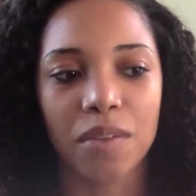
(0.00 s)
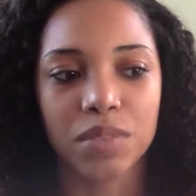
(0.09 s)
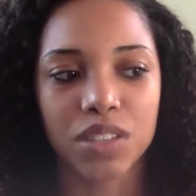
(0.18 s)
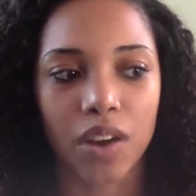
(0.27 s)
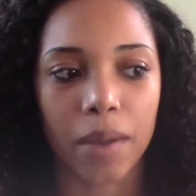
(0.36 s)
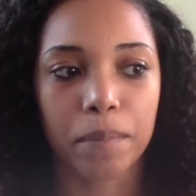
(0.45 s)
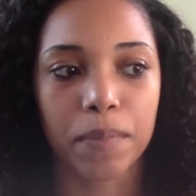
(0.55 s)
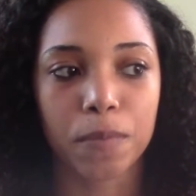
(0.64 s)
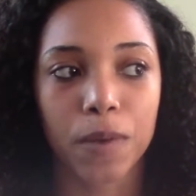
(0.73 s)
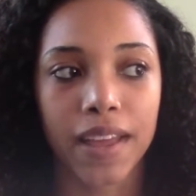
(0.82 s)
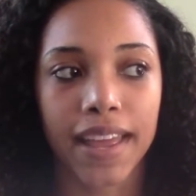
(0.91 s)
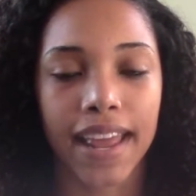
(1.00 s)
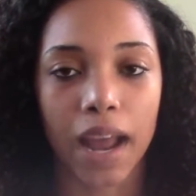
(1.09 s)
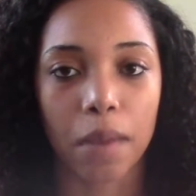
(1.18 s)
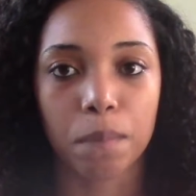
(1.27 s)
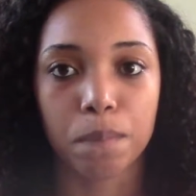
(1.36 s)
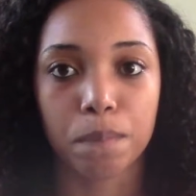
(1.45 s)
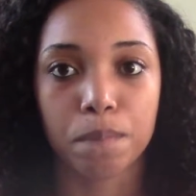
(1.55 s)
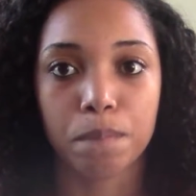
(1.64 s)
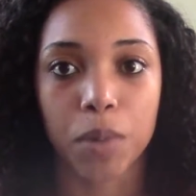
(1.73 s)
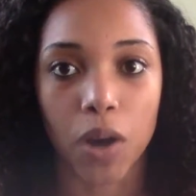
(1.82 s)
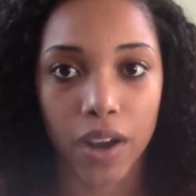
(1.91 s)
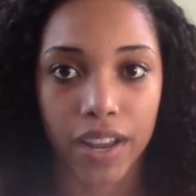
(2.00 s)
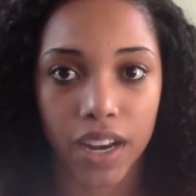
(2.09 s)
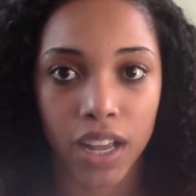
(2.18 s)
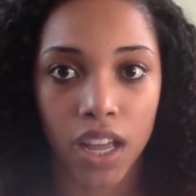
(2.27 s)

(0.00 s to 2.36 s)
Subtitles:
So I went and I bought